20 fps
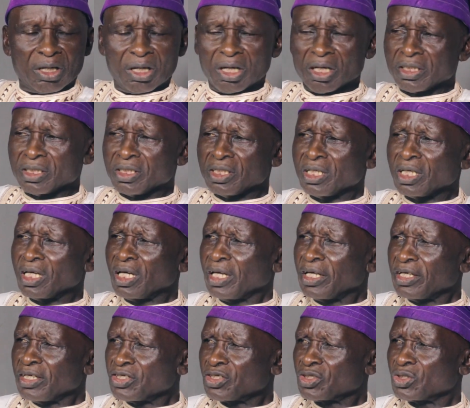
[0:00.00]
And the
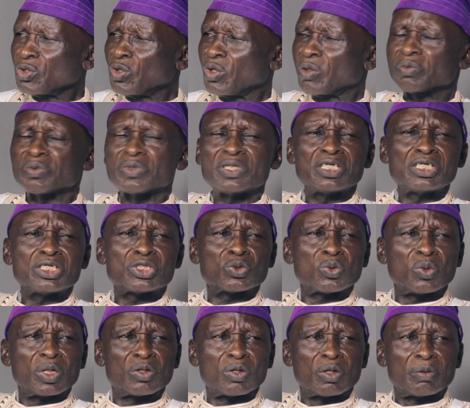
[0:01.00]
history of each
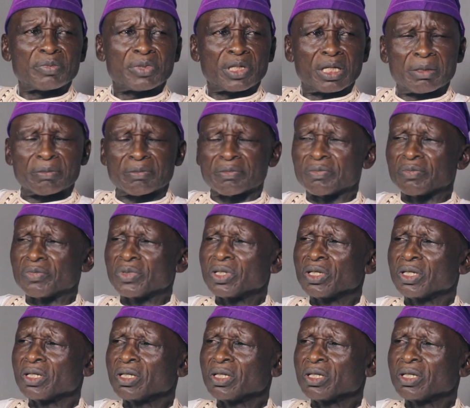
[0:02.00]
one of them